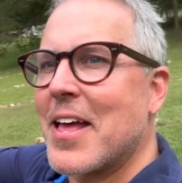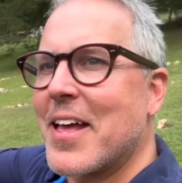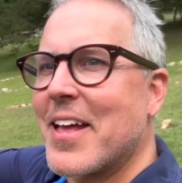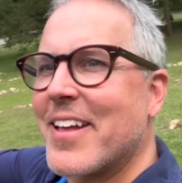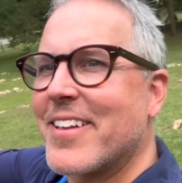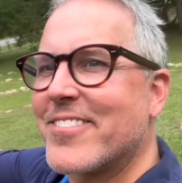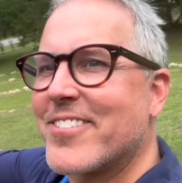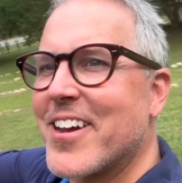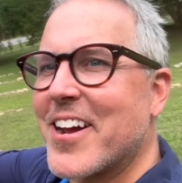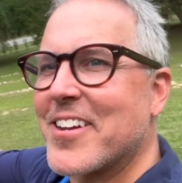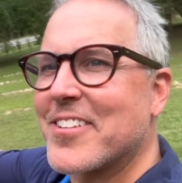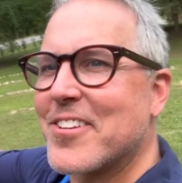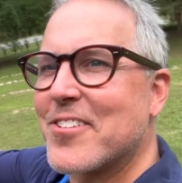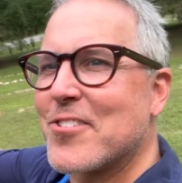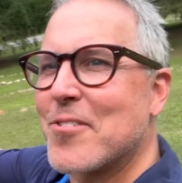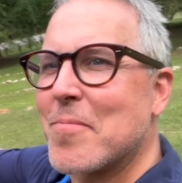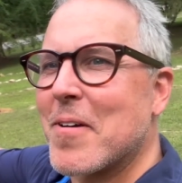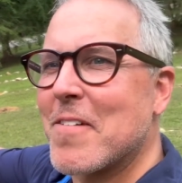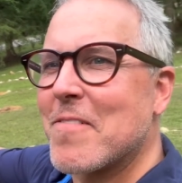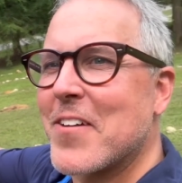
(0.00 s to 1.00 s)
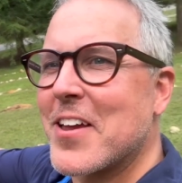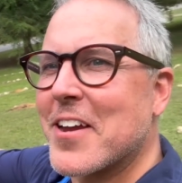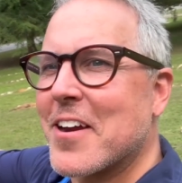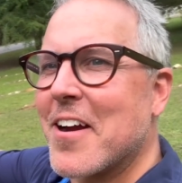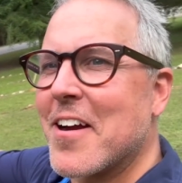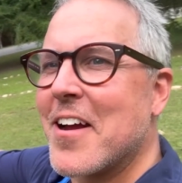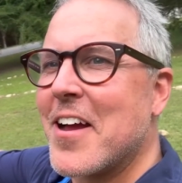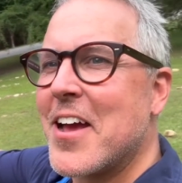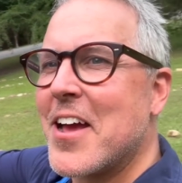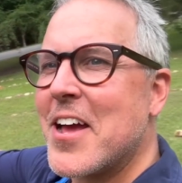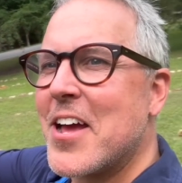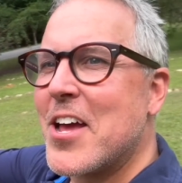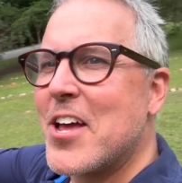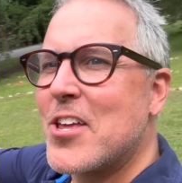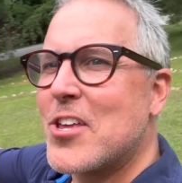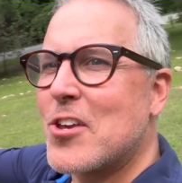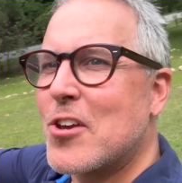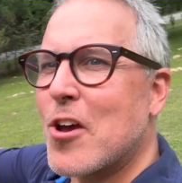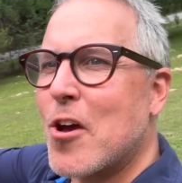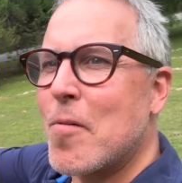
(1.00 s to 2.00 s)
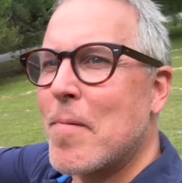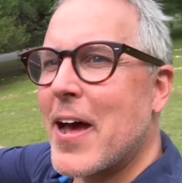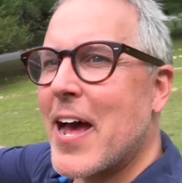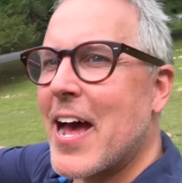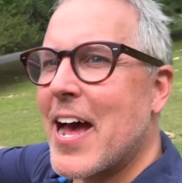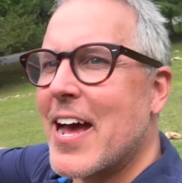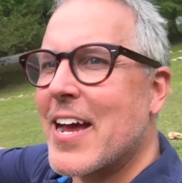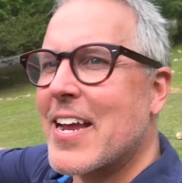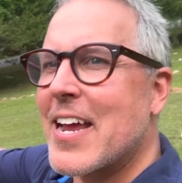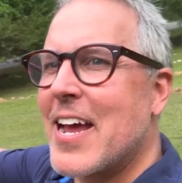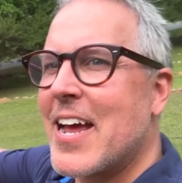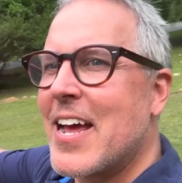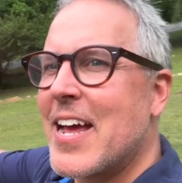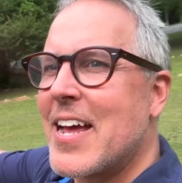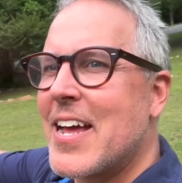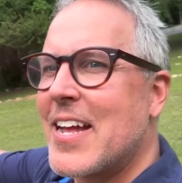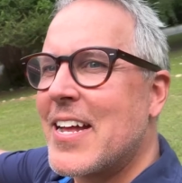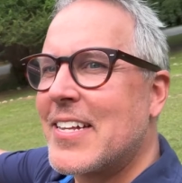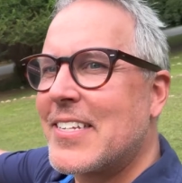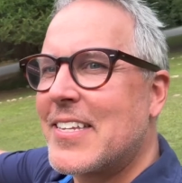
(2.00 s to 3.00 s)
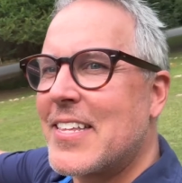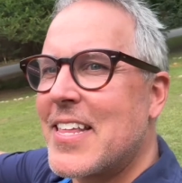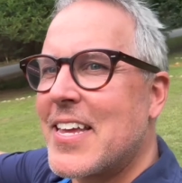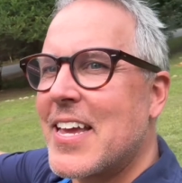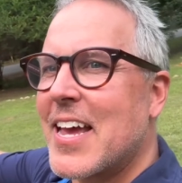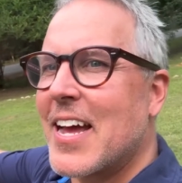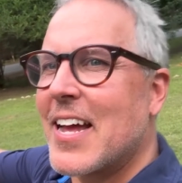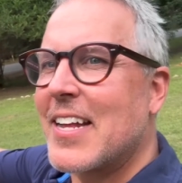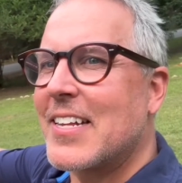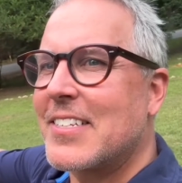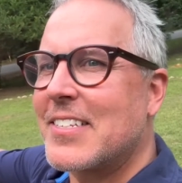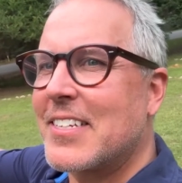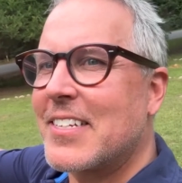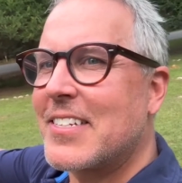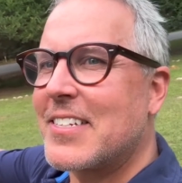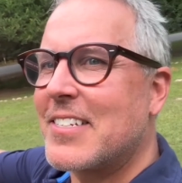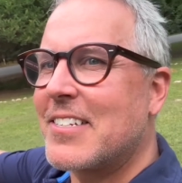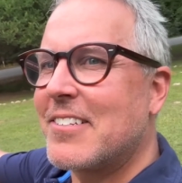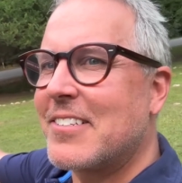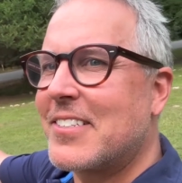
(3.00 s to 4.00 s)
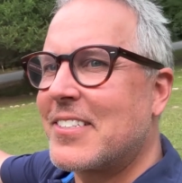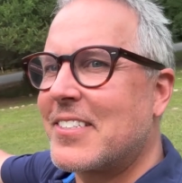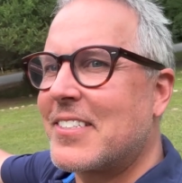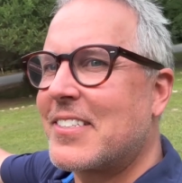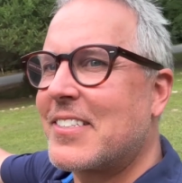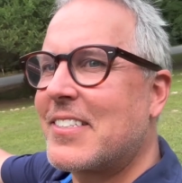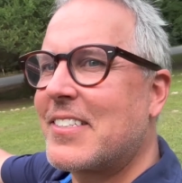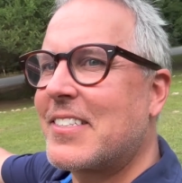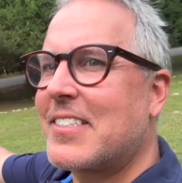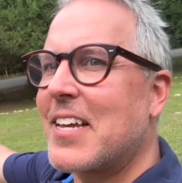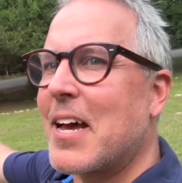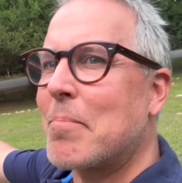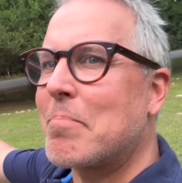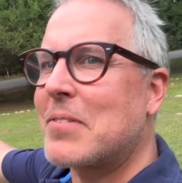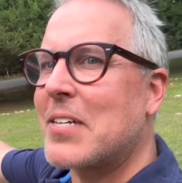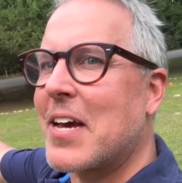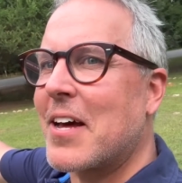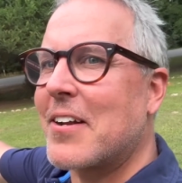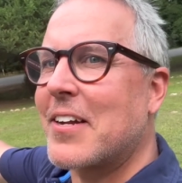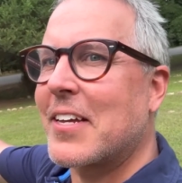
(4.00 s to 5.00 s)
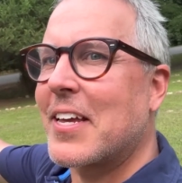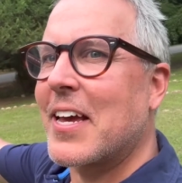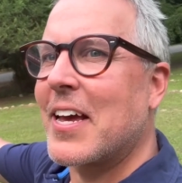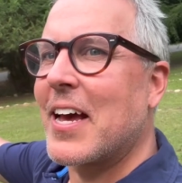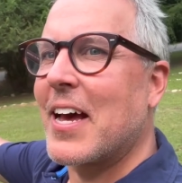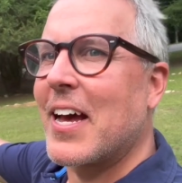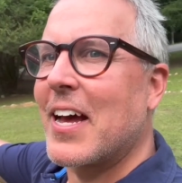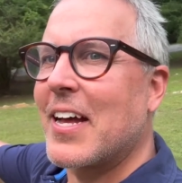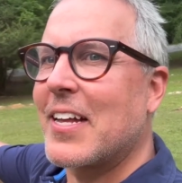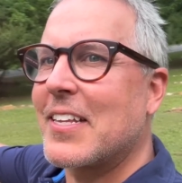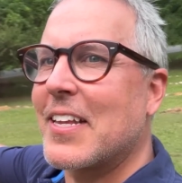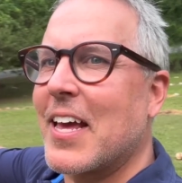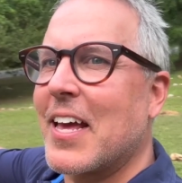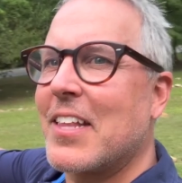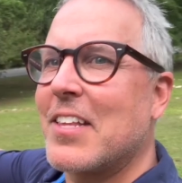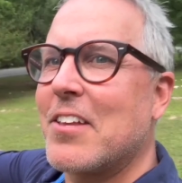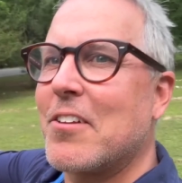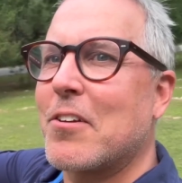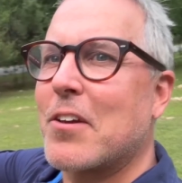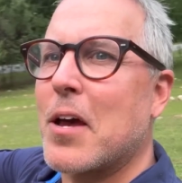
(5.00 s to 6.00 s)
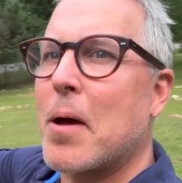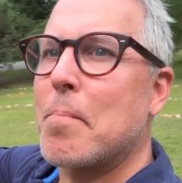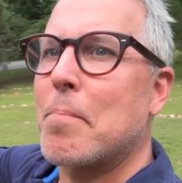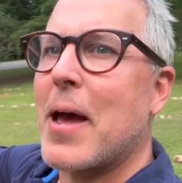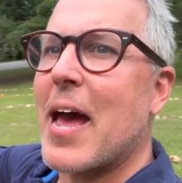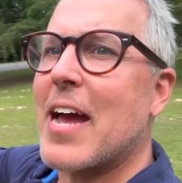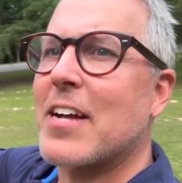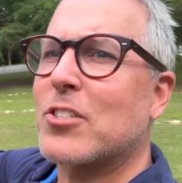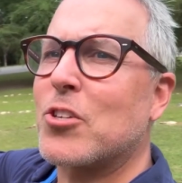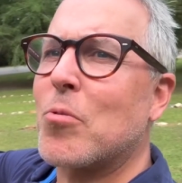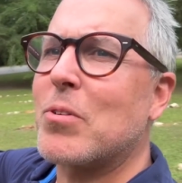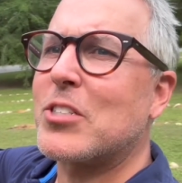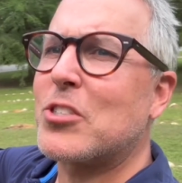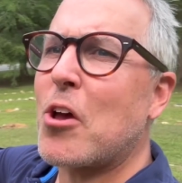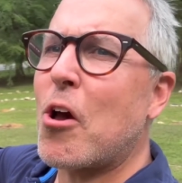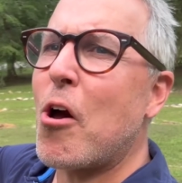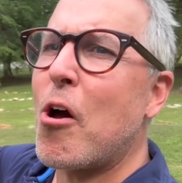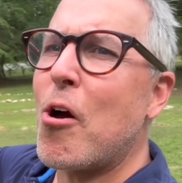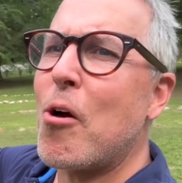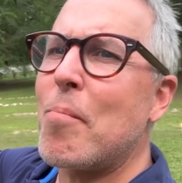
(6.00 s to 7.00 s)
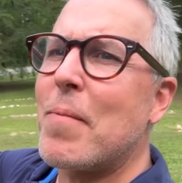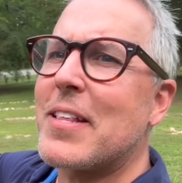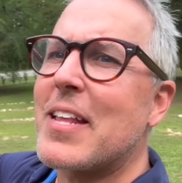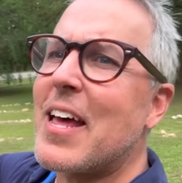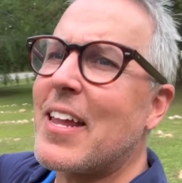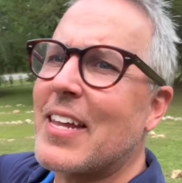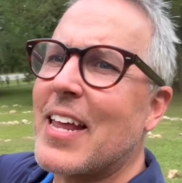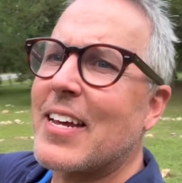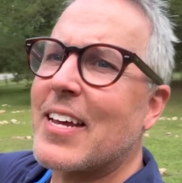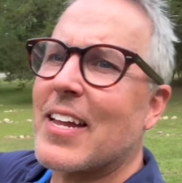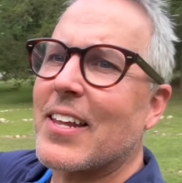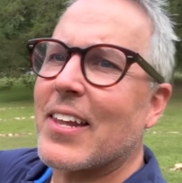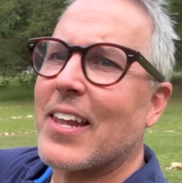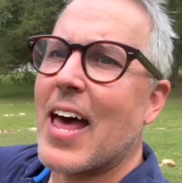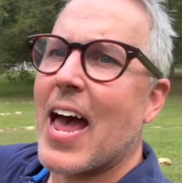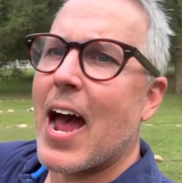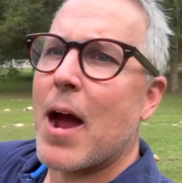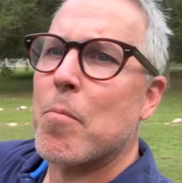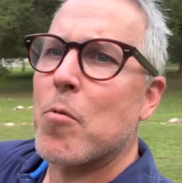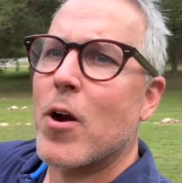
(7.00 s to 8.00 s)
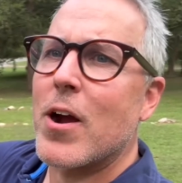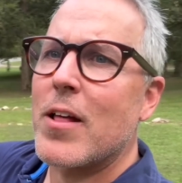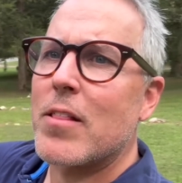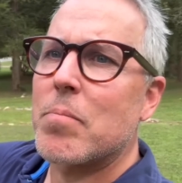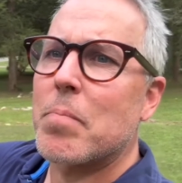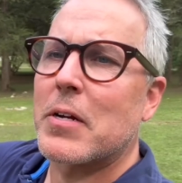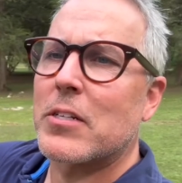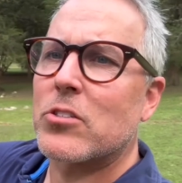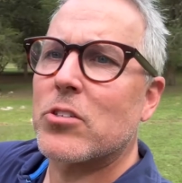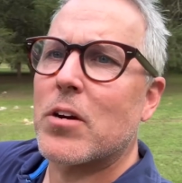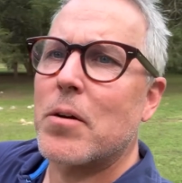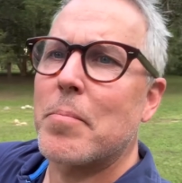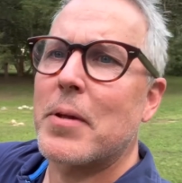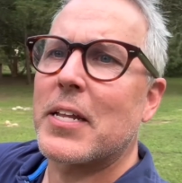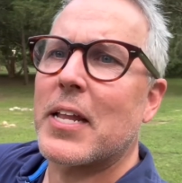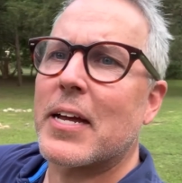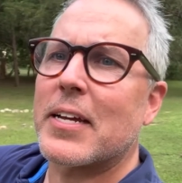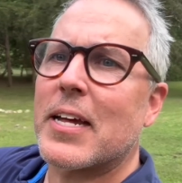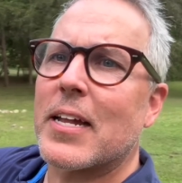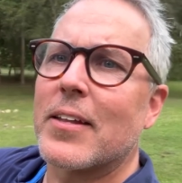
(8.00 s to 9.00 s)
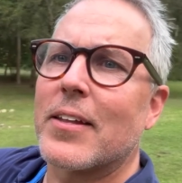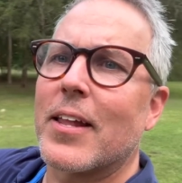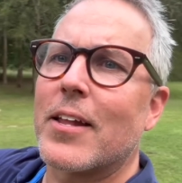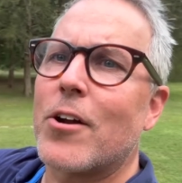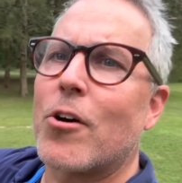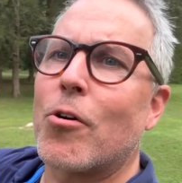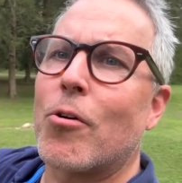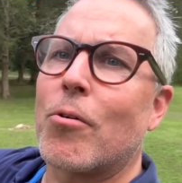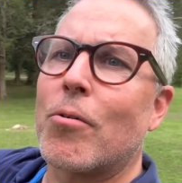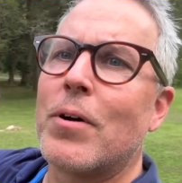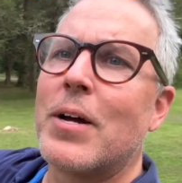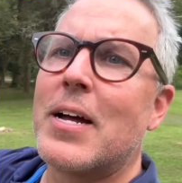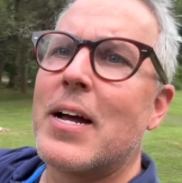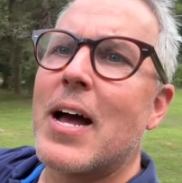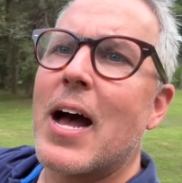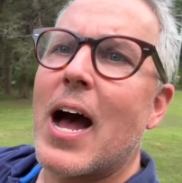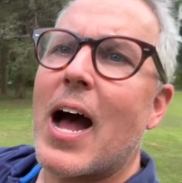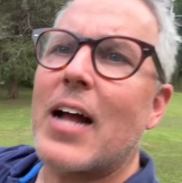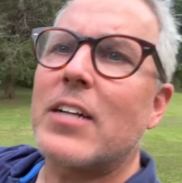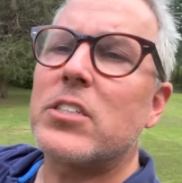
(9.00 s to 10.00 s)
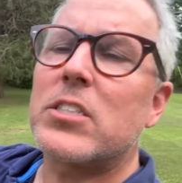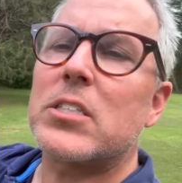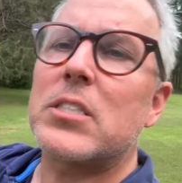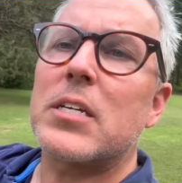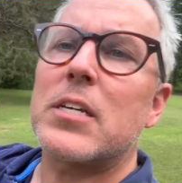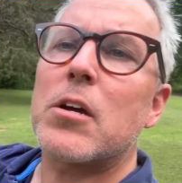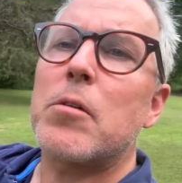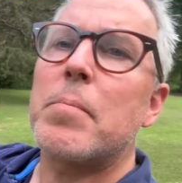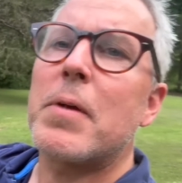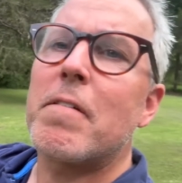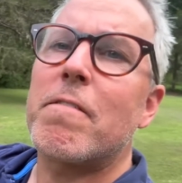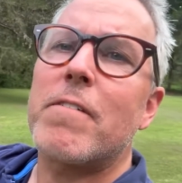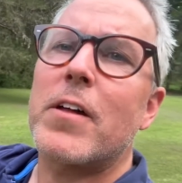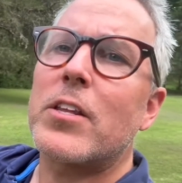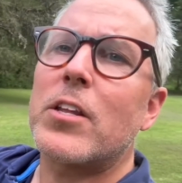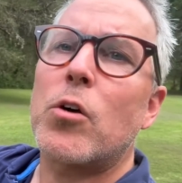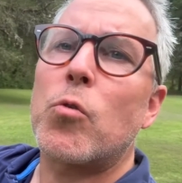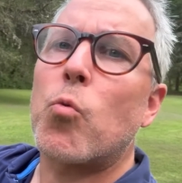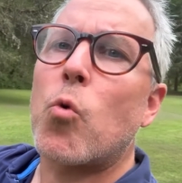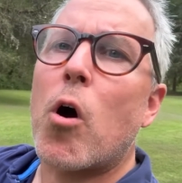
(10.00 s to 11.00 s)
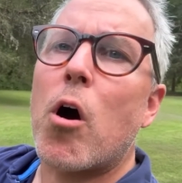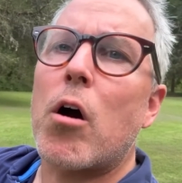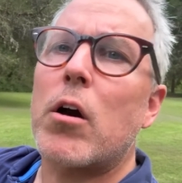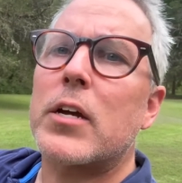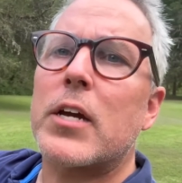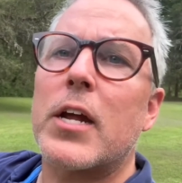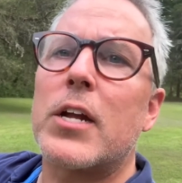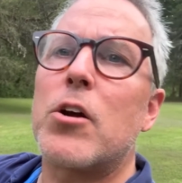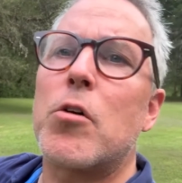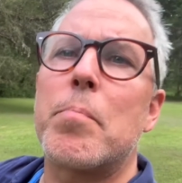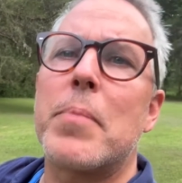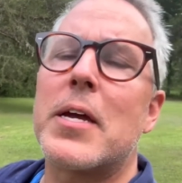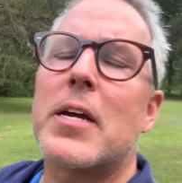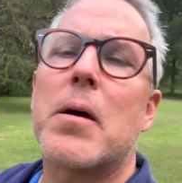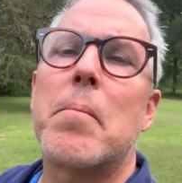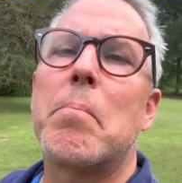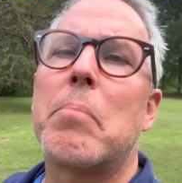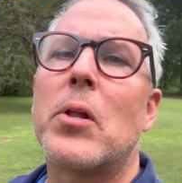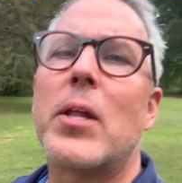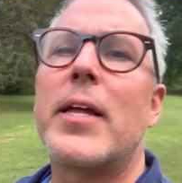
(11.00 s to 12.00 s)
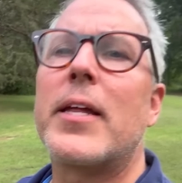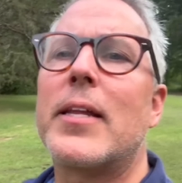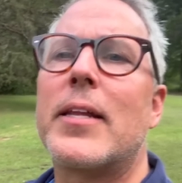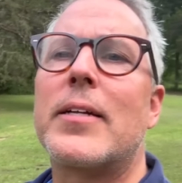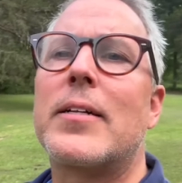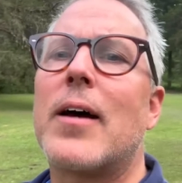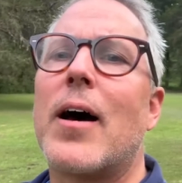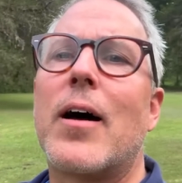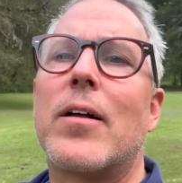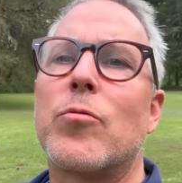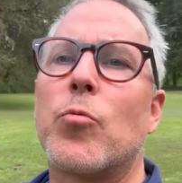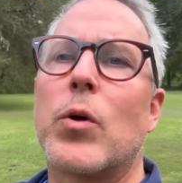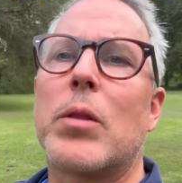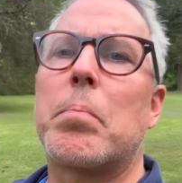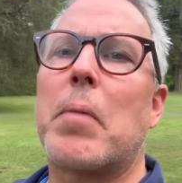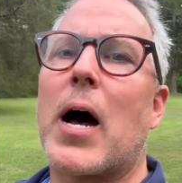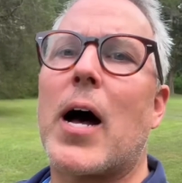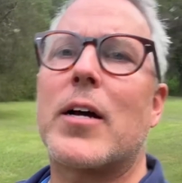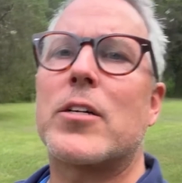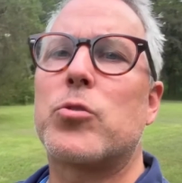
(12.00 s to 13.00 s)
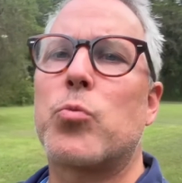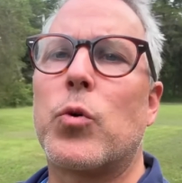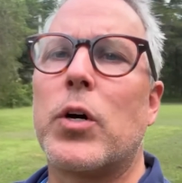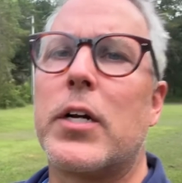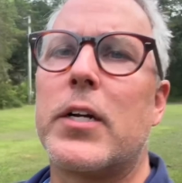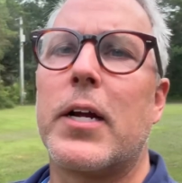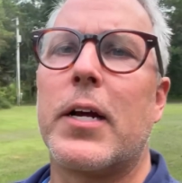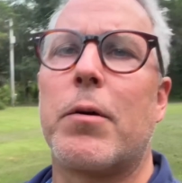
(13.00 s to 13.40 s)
I'm trying to do my finger. You go back to the end, you step down again, and then you come back. So it's not like a labyrinth, but it's going to be like a little, I just think it'll be a fun little walk, and it'll be completely done with boxwood.